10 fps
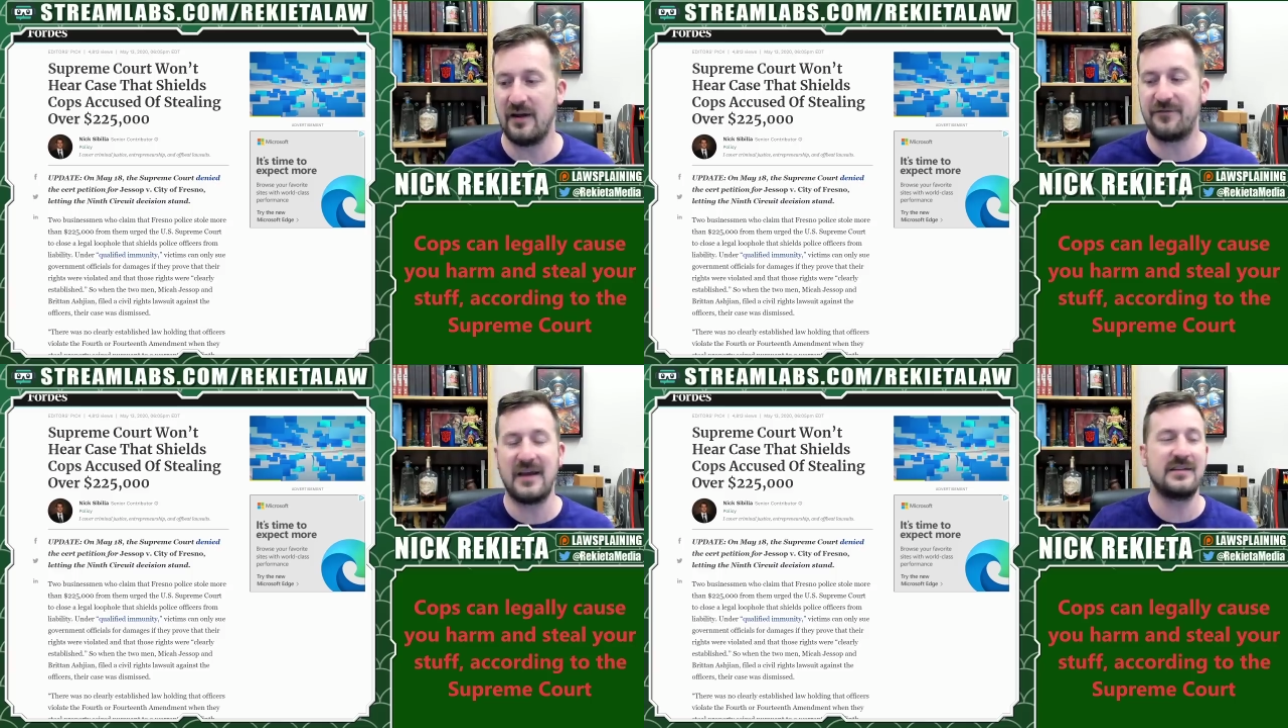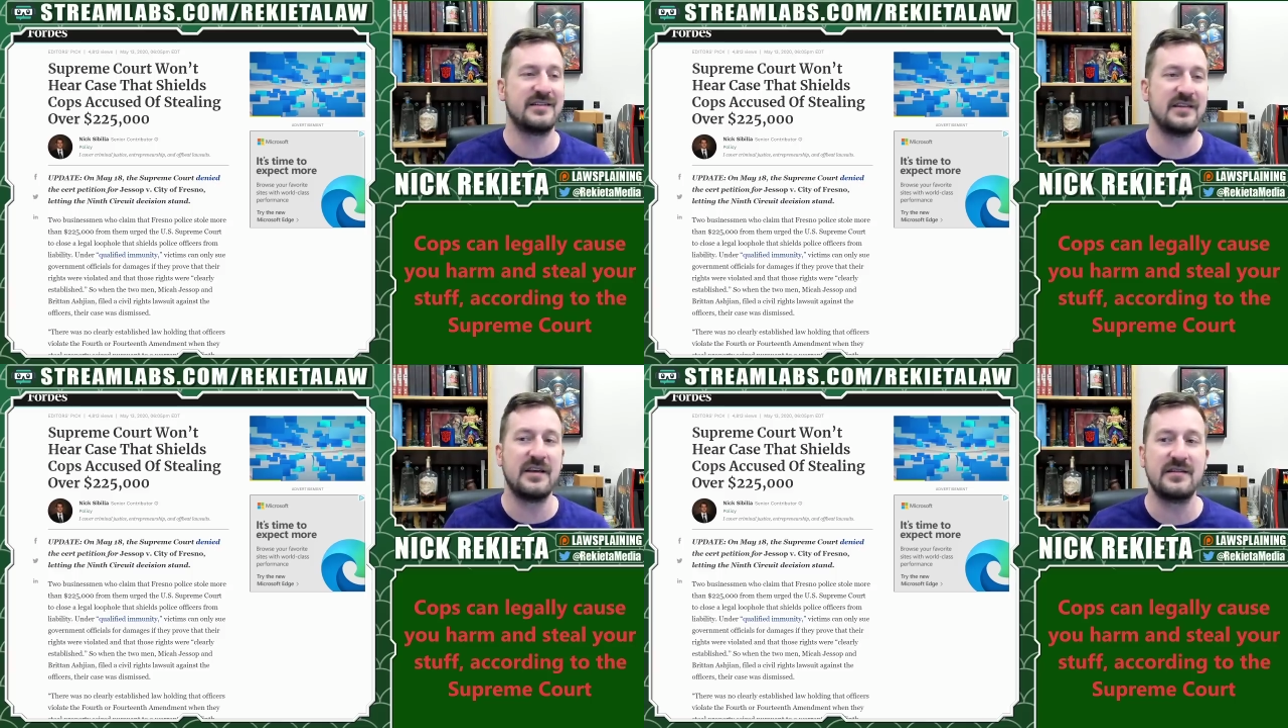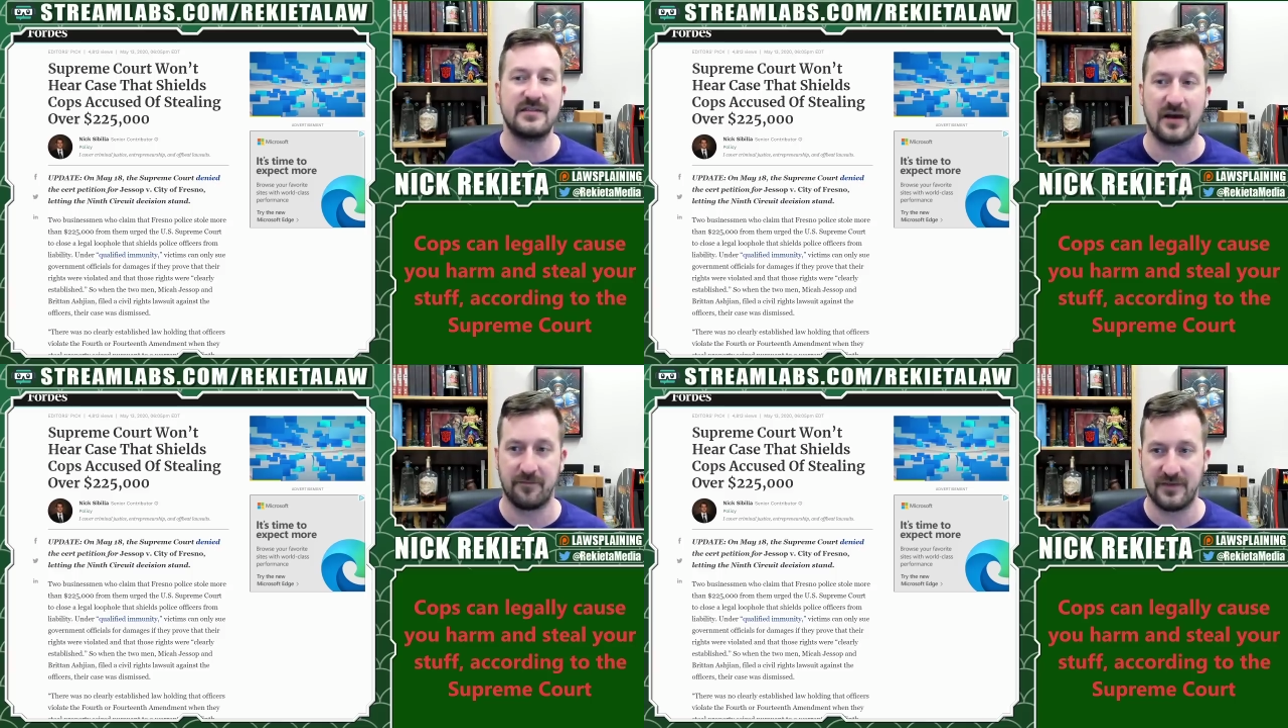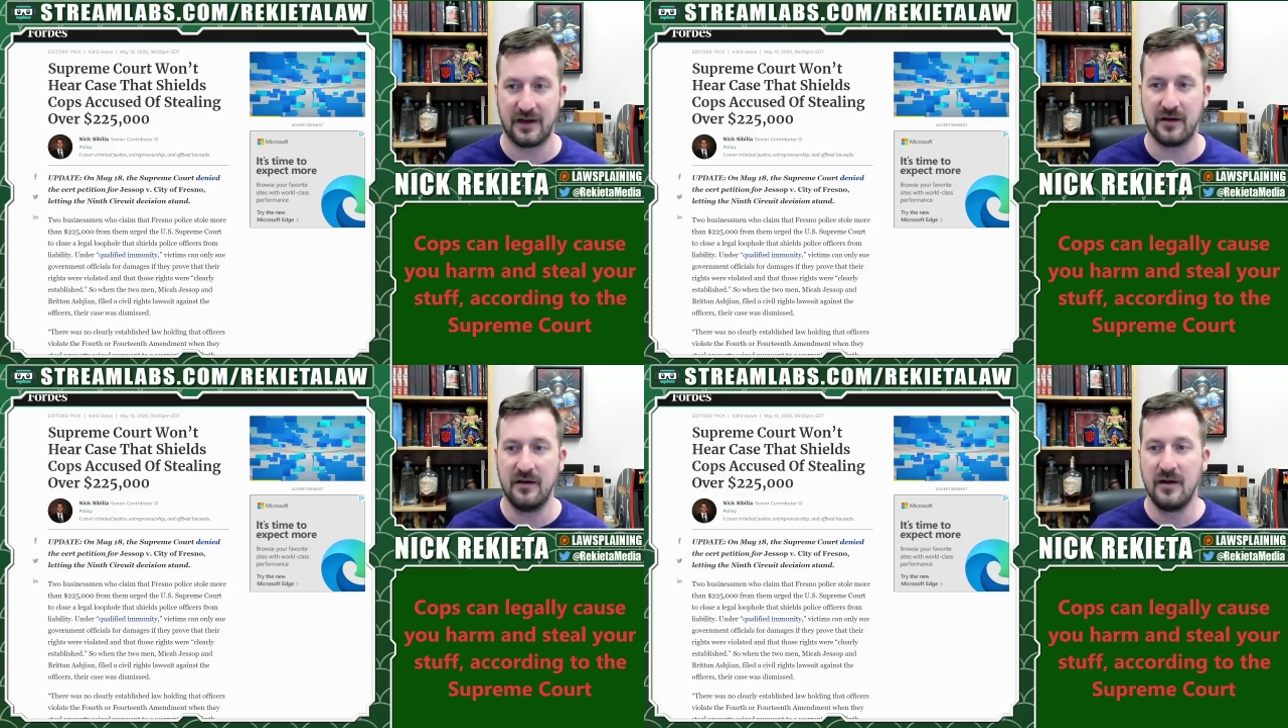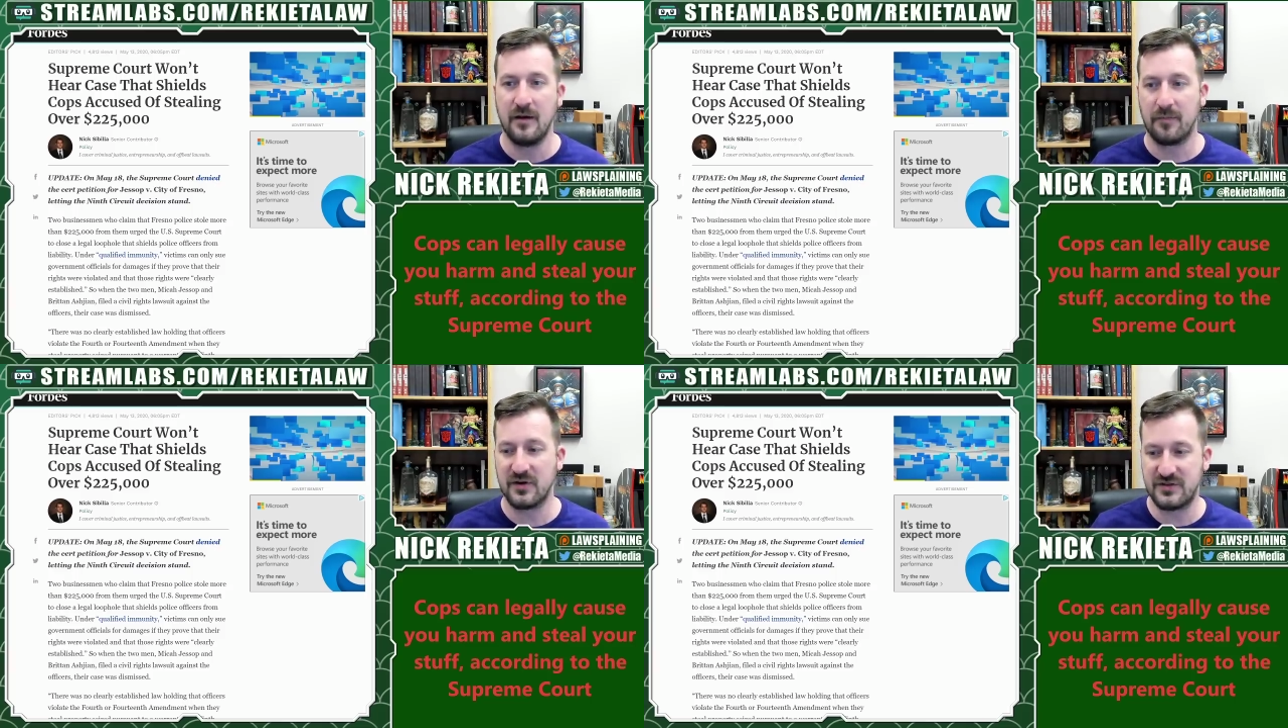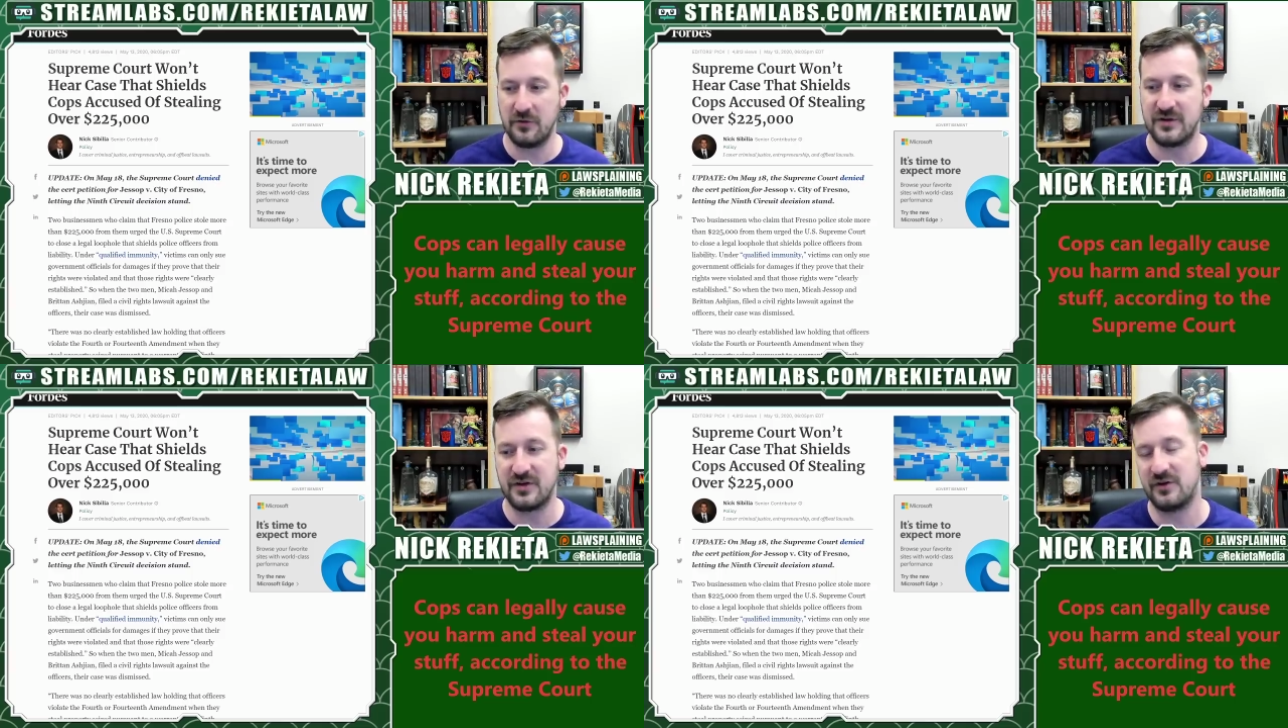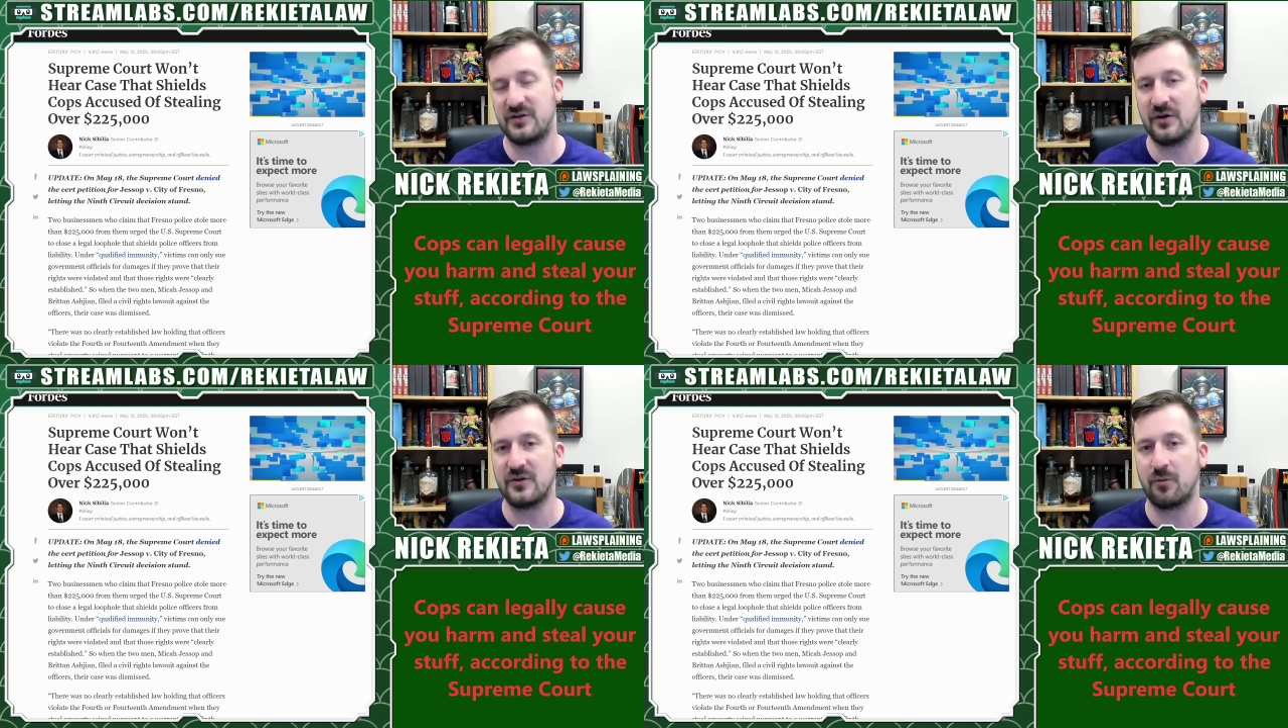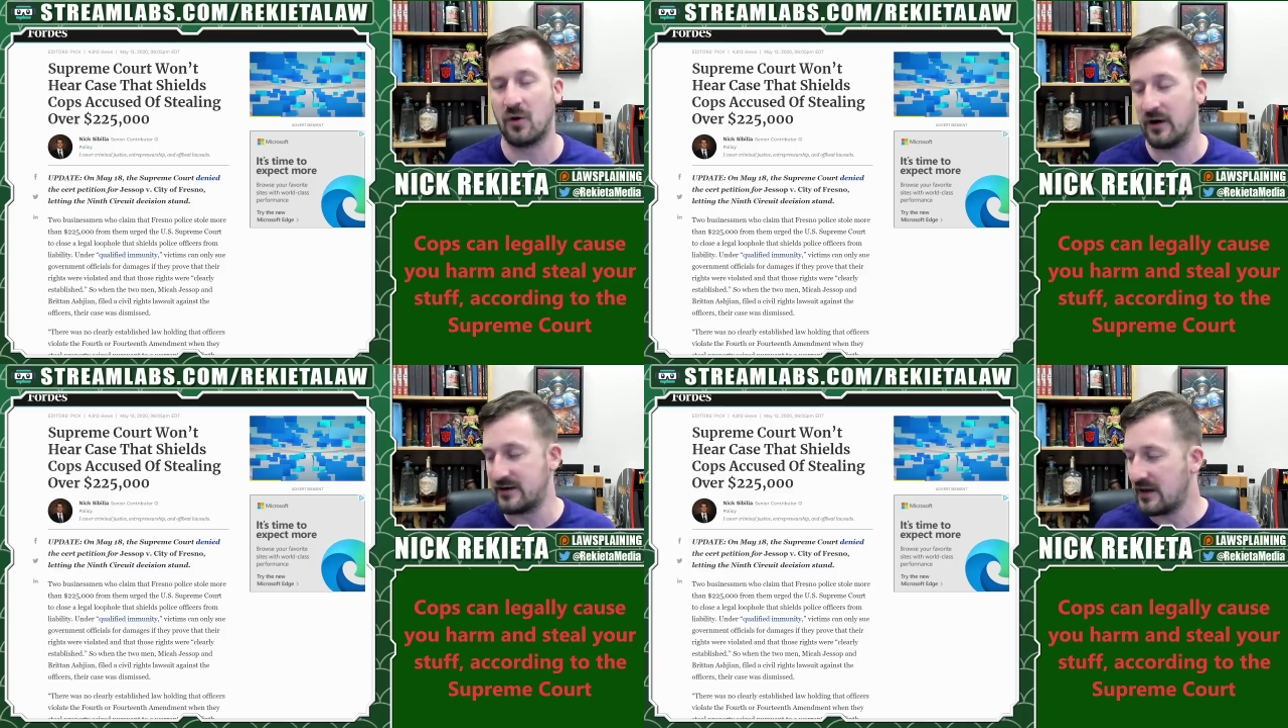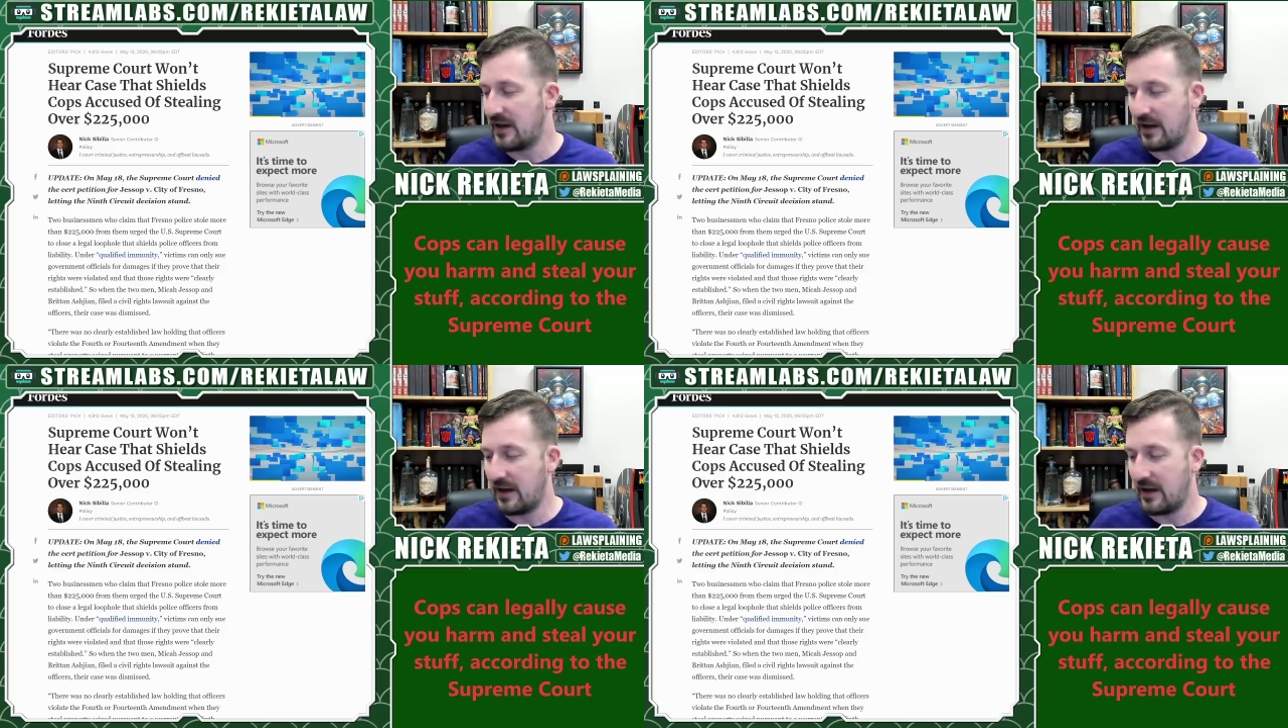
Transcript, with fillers: If they seize something pursuant to a search warrant